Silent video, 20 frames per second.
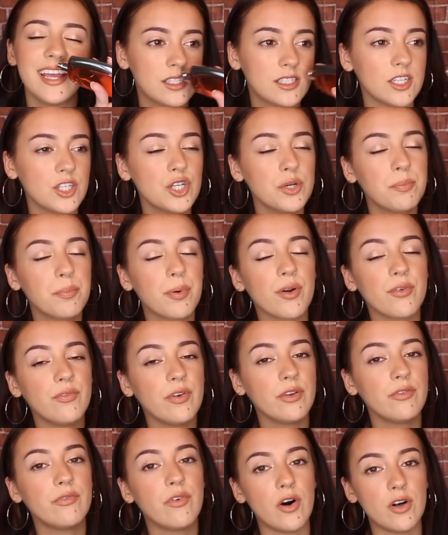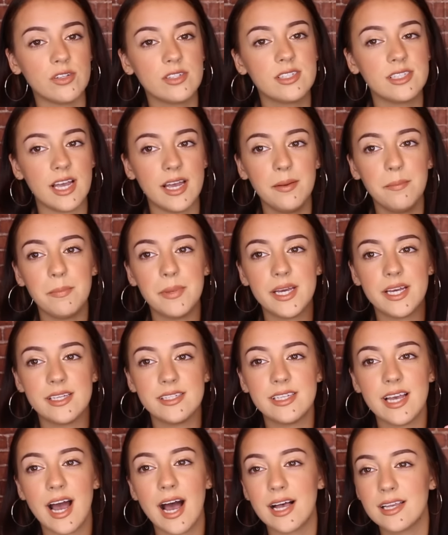Such a perfect fall scent
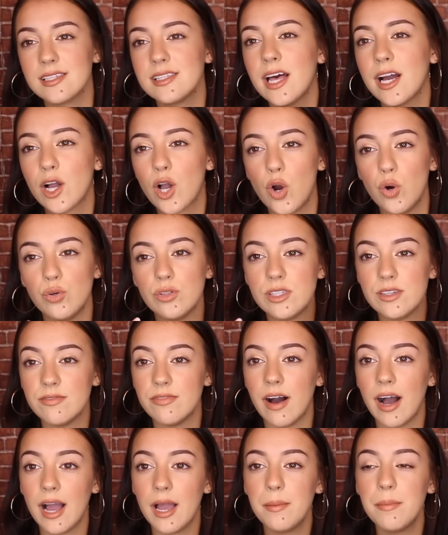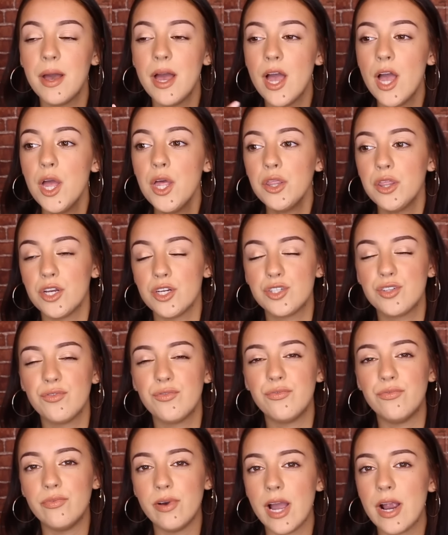because it has that cozy vibe. There's a
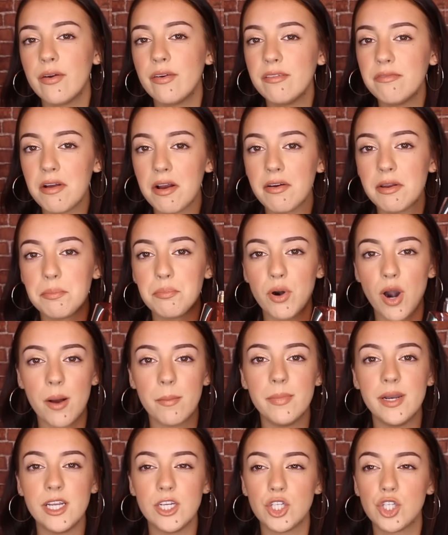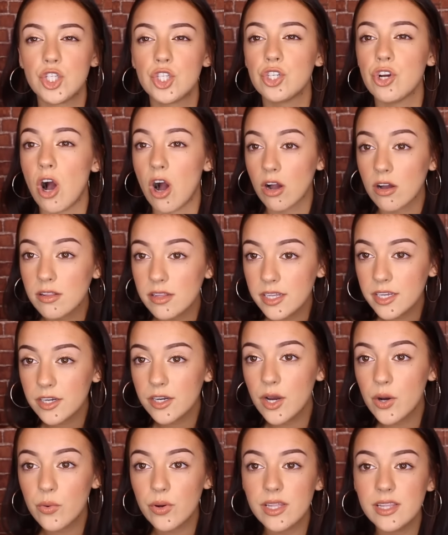very, very prominent chocolate
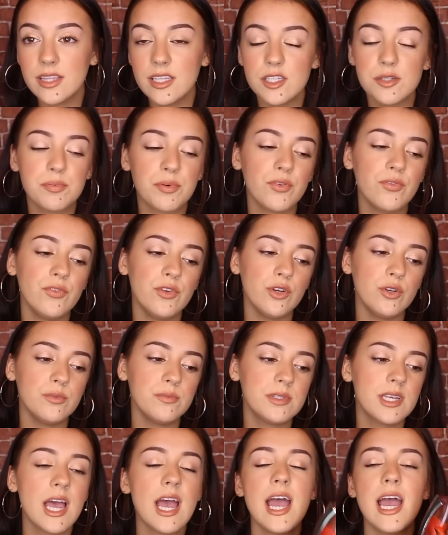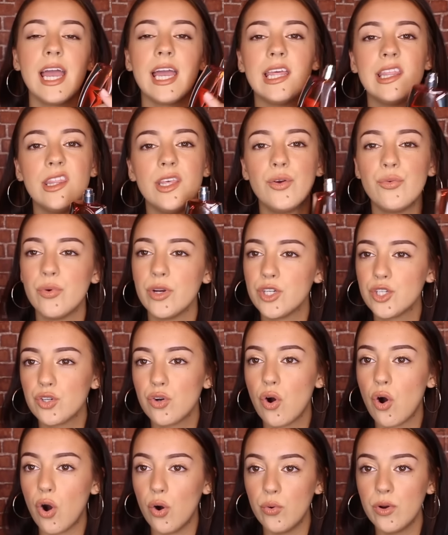note in these perfumes, in the
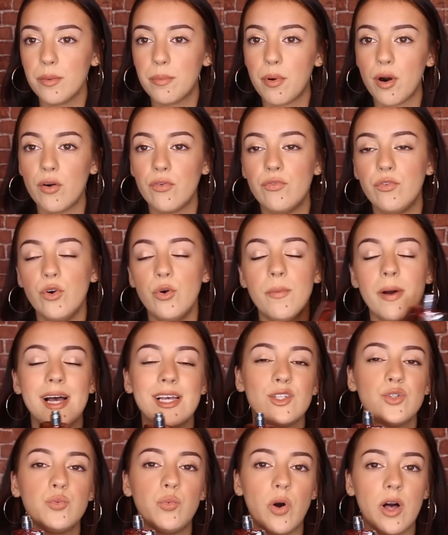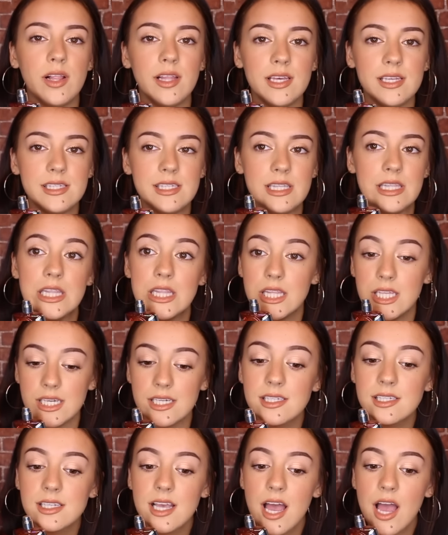original eau de parfum as well as in
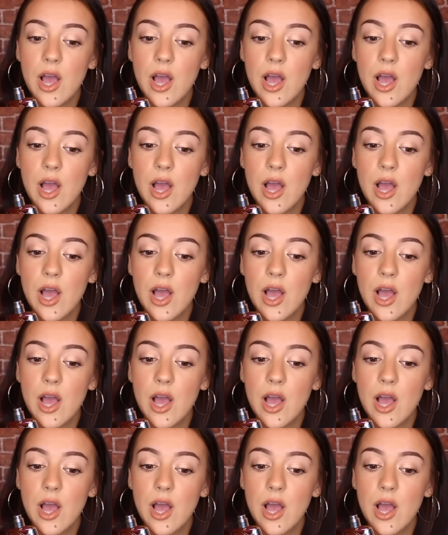this.